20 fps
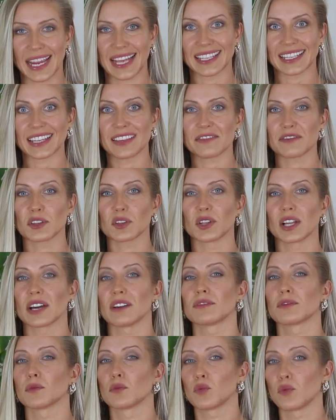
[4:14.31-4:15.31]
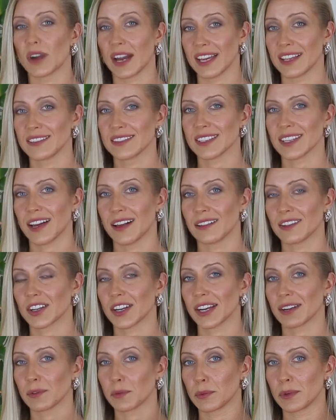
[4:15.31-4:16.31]
And if you love white
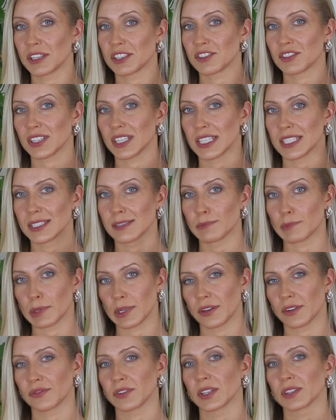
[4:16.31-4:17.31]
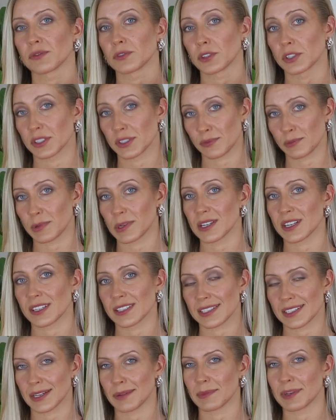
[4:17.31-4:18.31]
color, which is perfect for spring
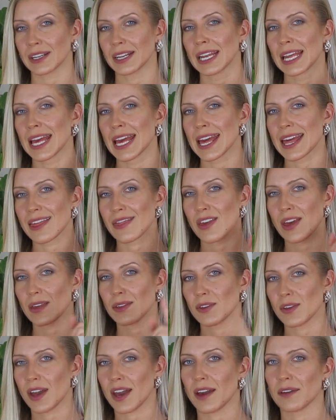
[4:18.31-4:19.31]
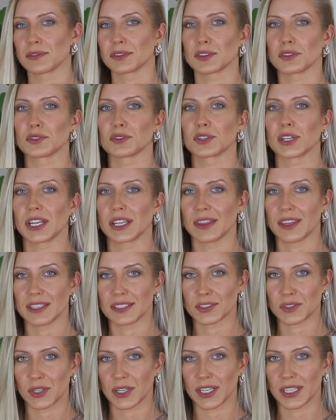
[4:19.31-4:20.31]
summer, then you have to try
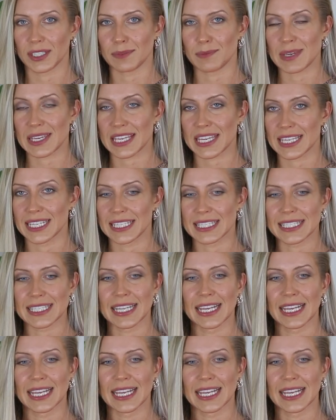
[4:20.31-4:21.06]
this trend because